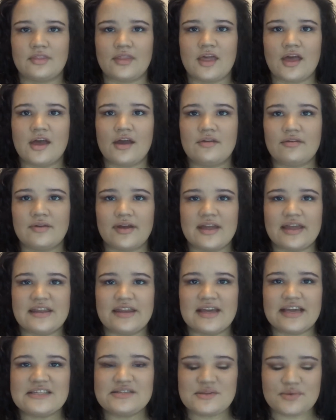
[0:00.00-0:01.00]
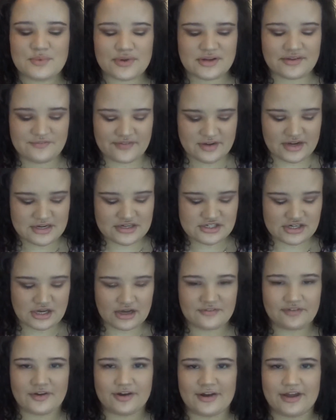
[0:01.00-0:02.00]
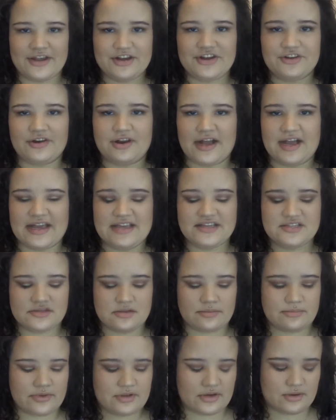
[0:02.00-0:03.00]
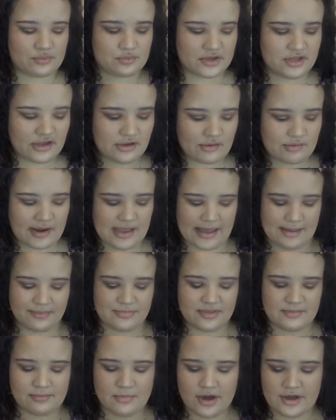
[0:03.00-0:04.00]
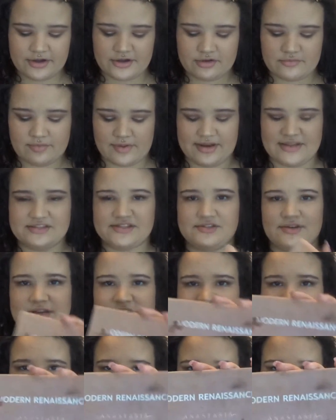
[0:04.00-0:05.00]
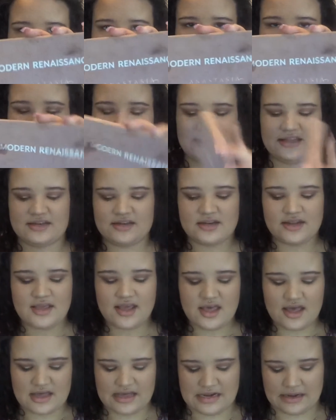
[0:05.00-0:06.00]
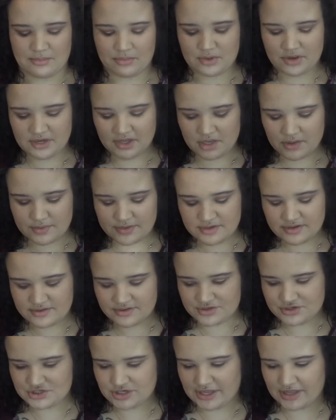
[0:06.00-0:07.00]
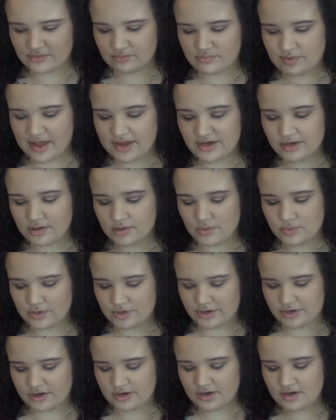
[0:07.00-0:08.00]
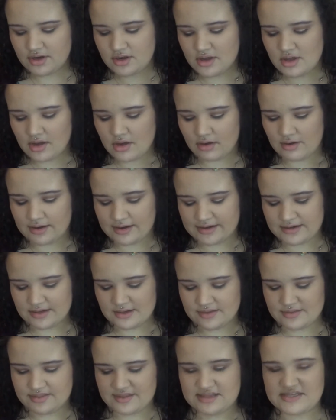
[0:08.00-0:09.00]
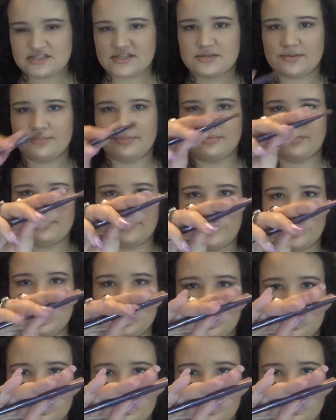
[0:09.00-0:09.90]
Alright, next we want to finish off our under eyes, so I'm going to re-grab the Modern Renaissance palette, and I'm going to go into the shade Red Ochre on this brush